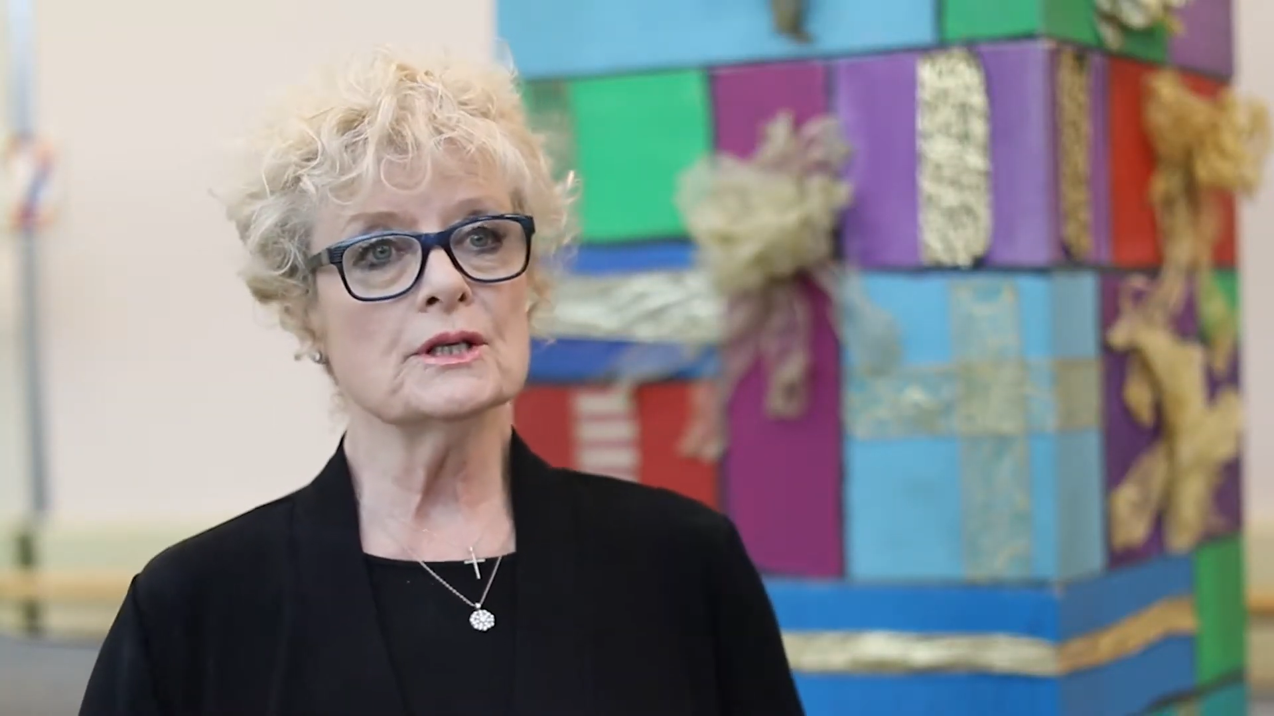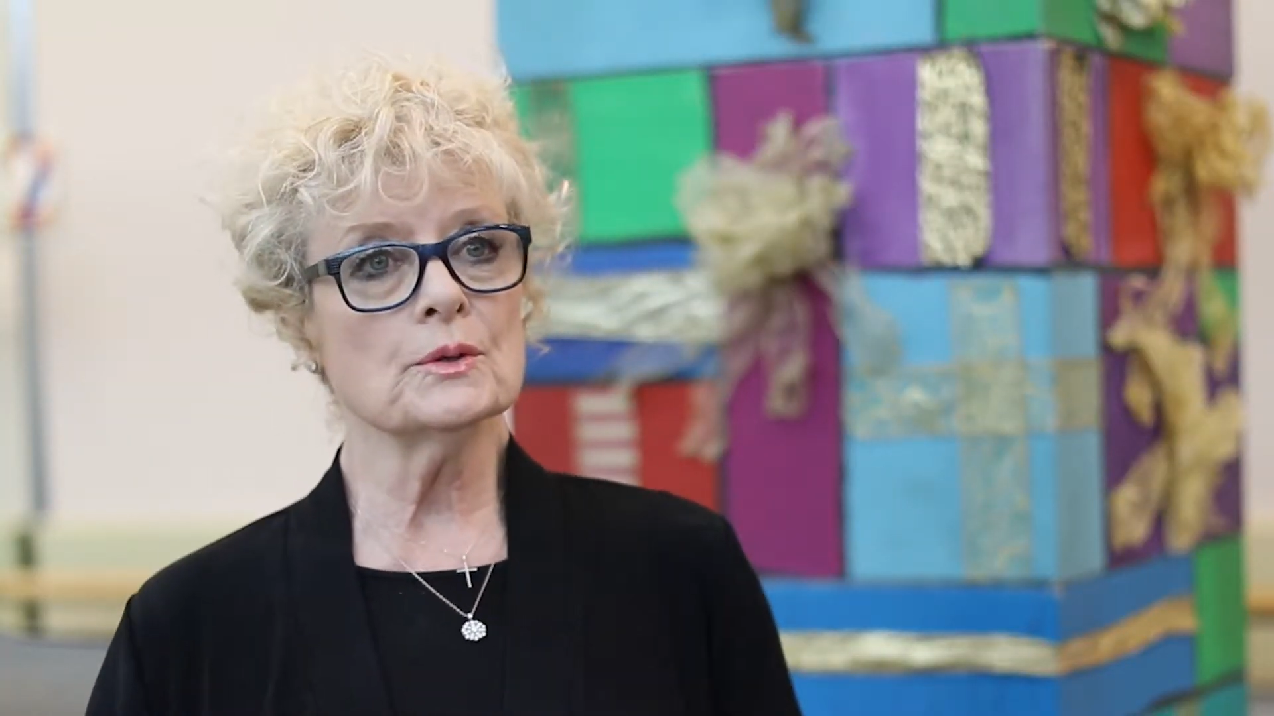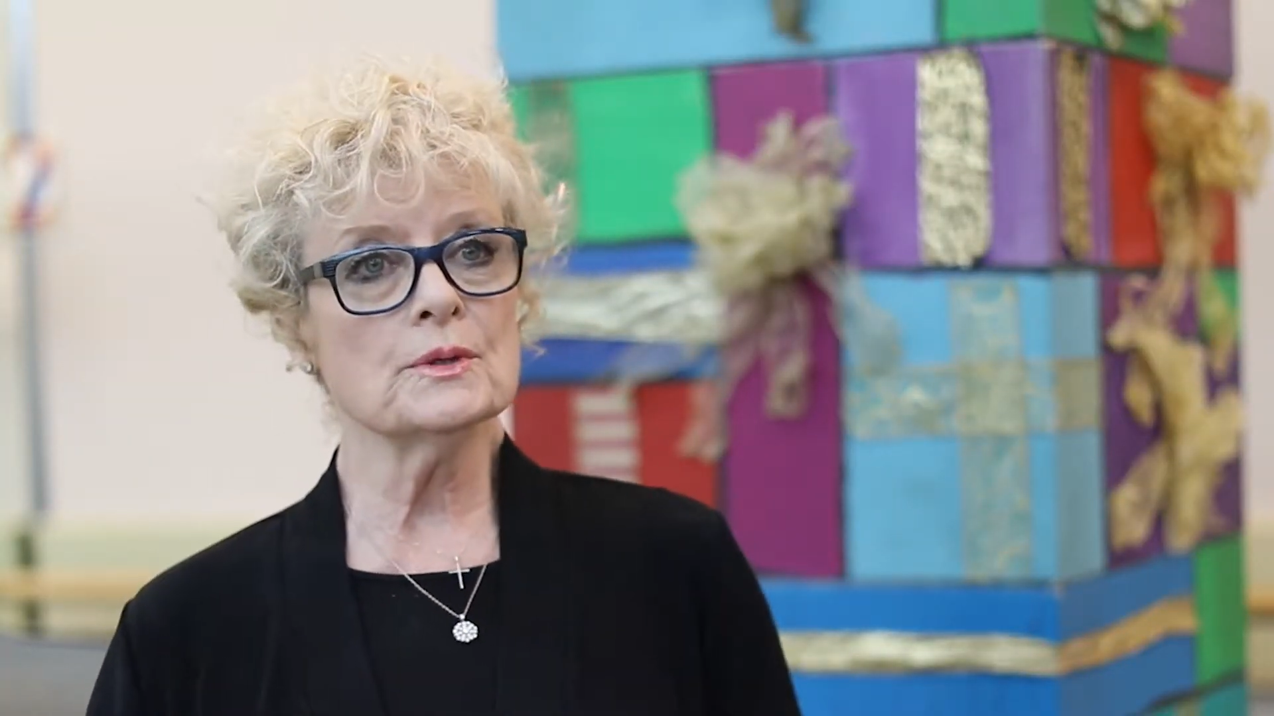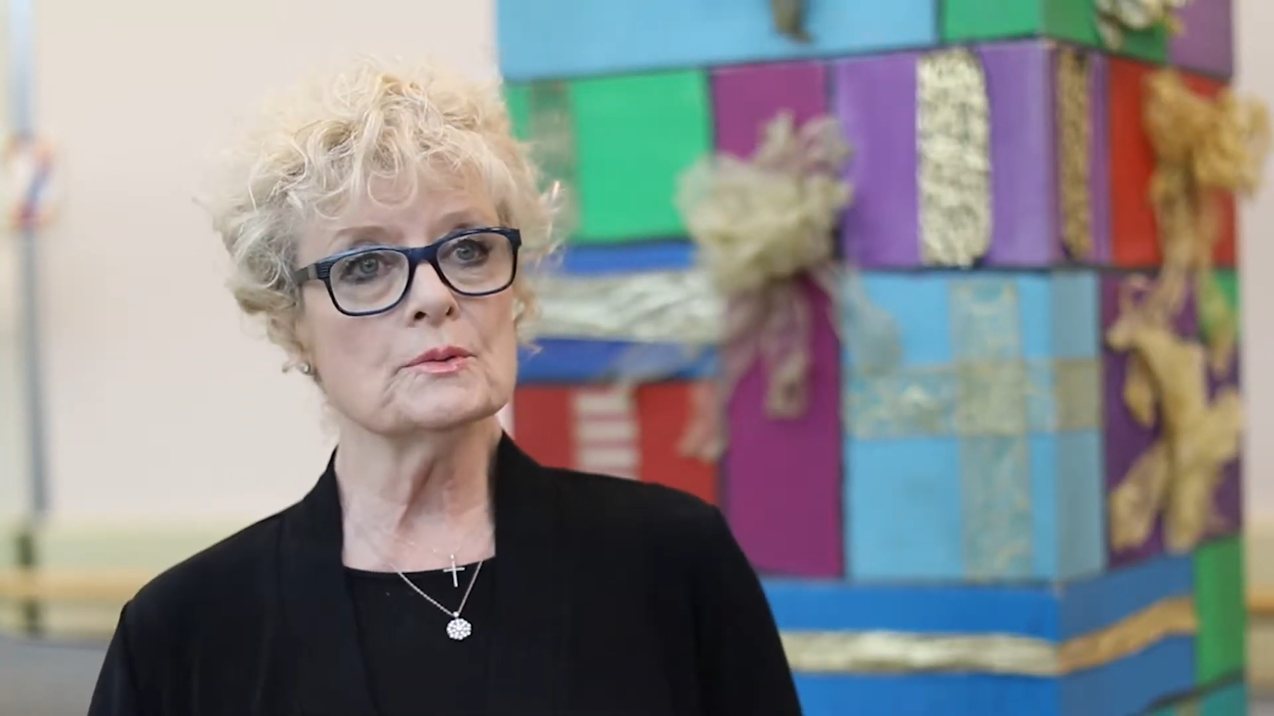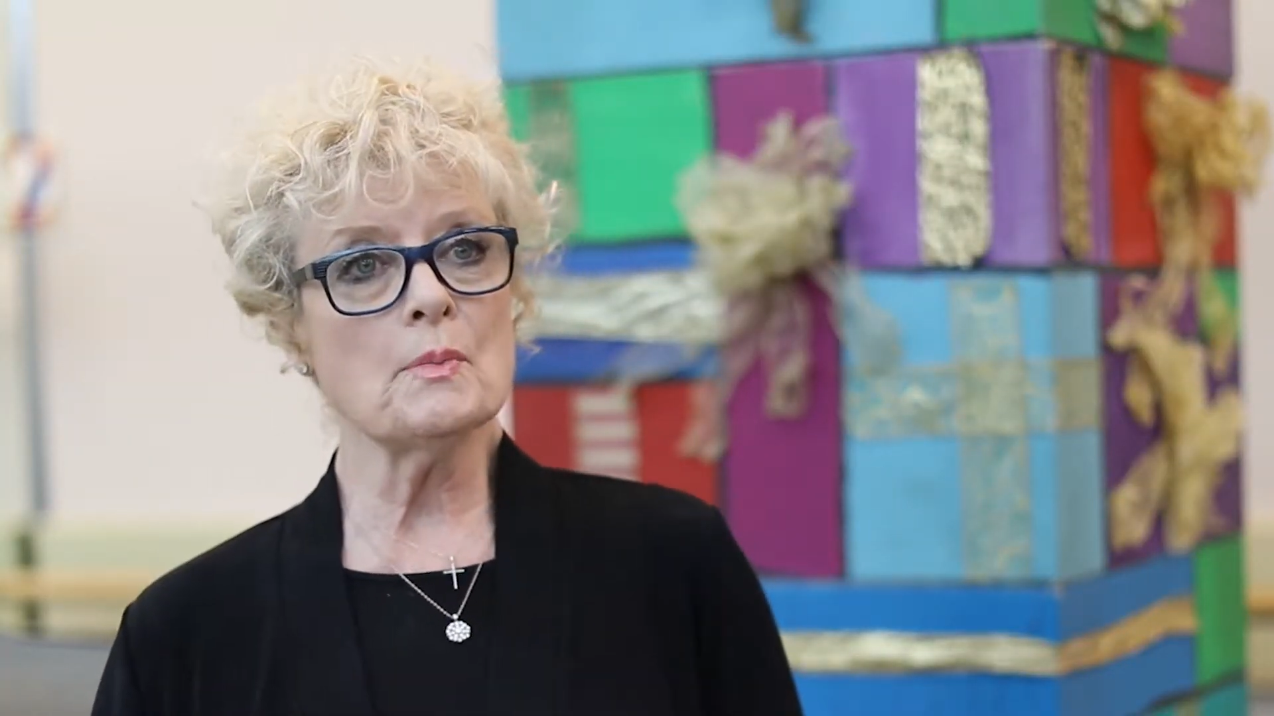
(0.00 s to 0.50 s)

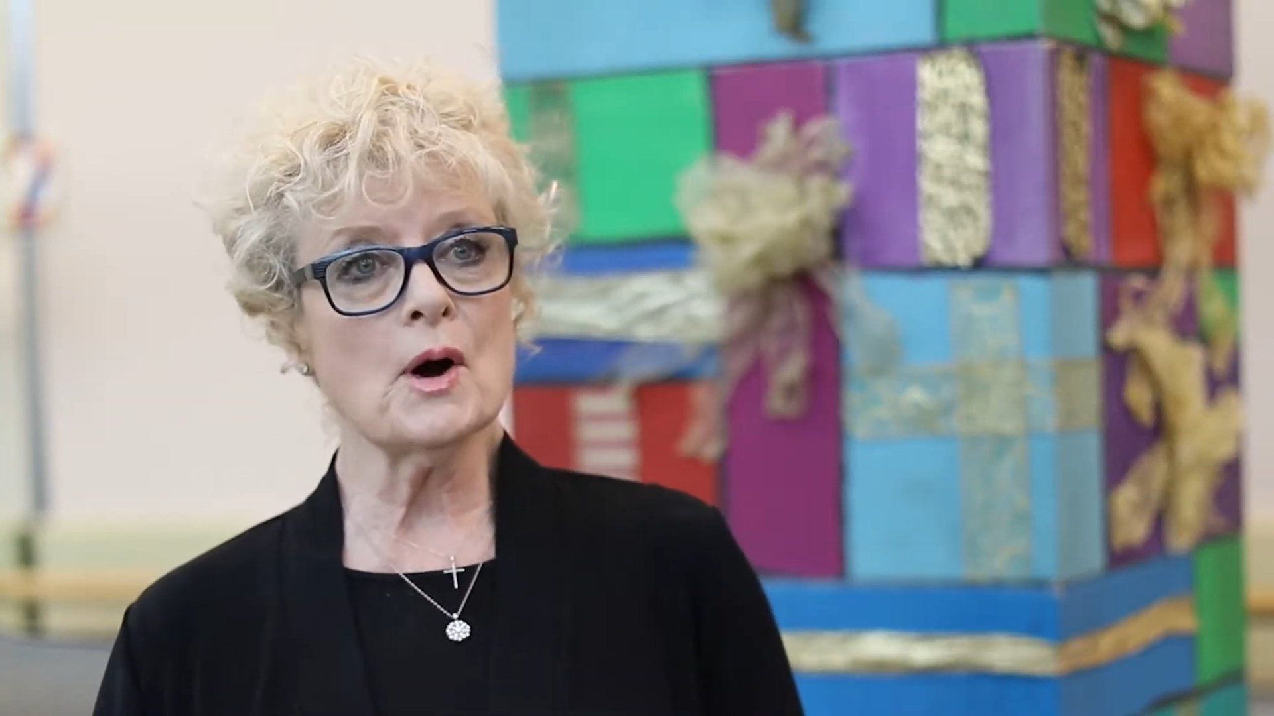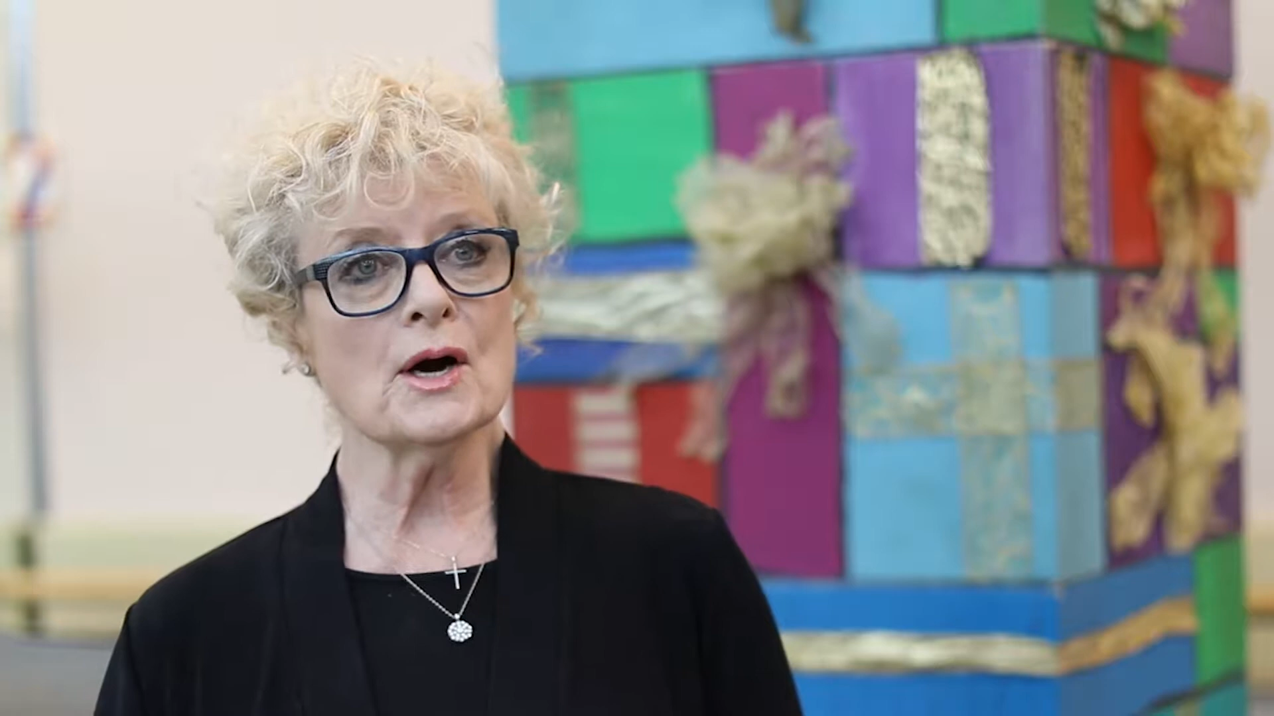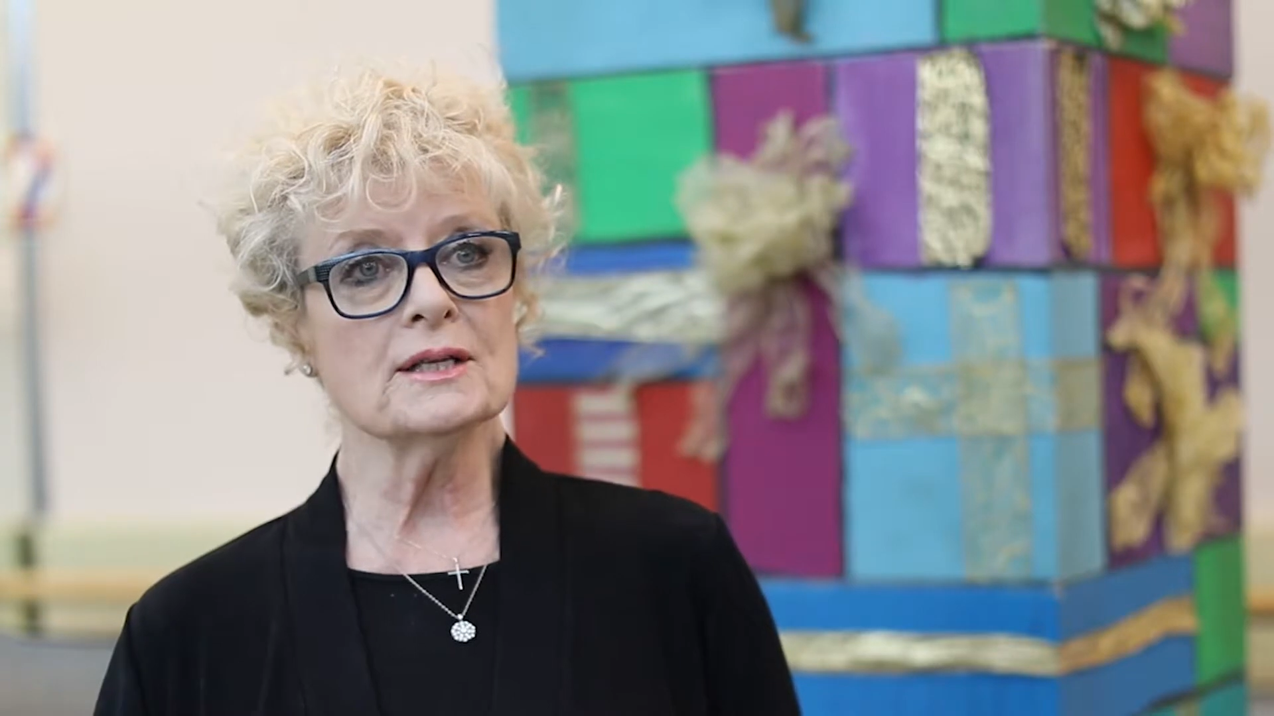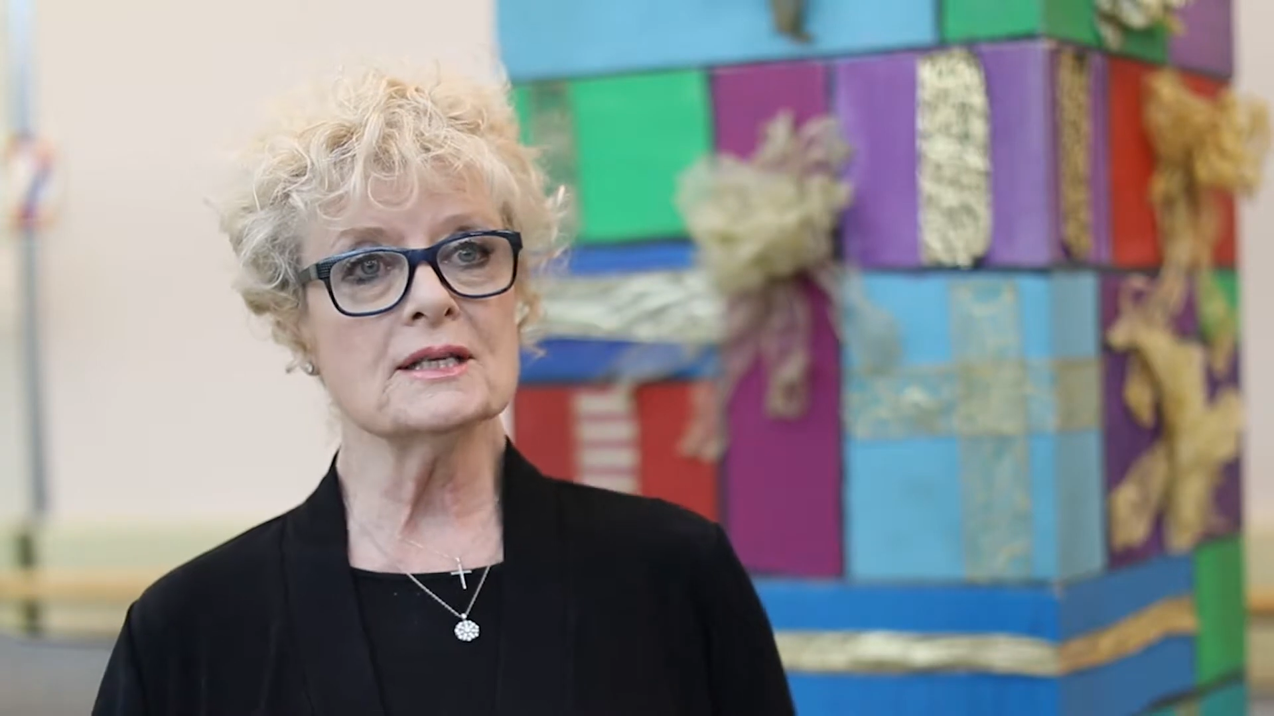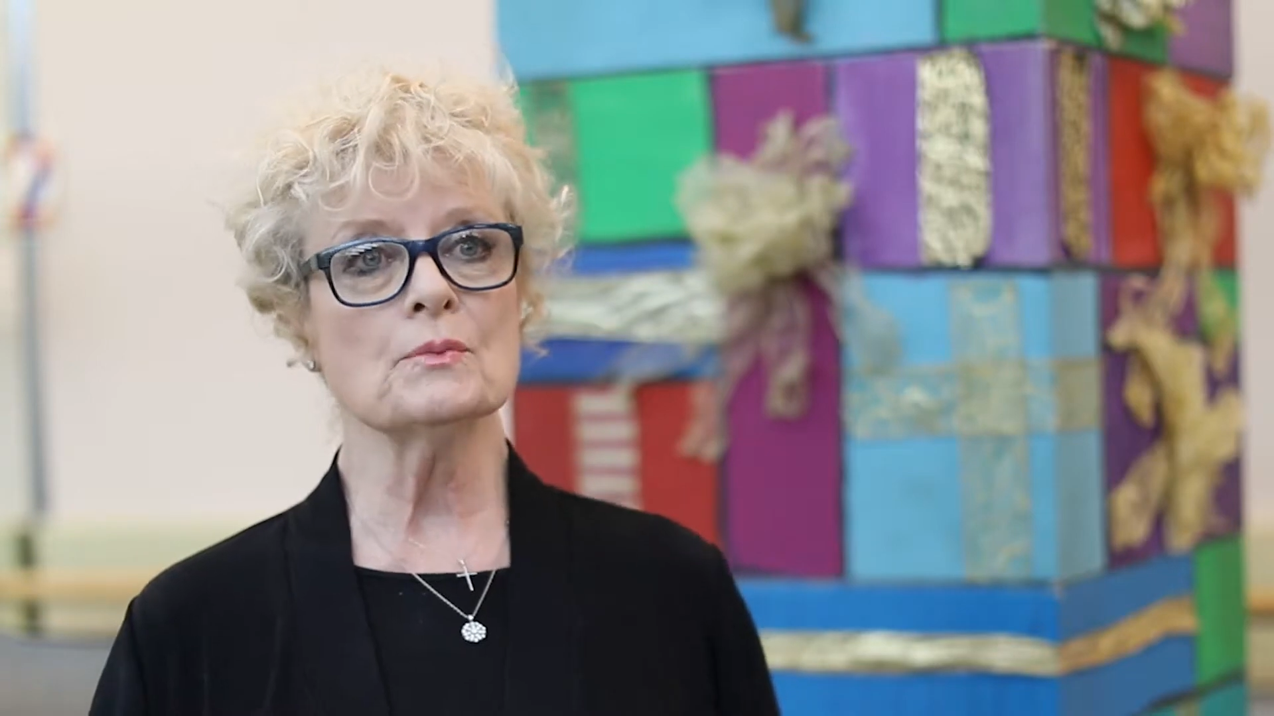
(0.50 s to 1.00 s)
children's parts,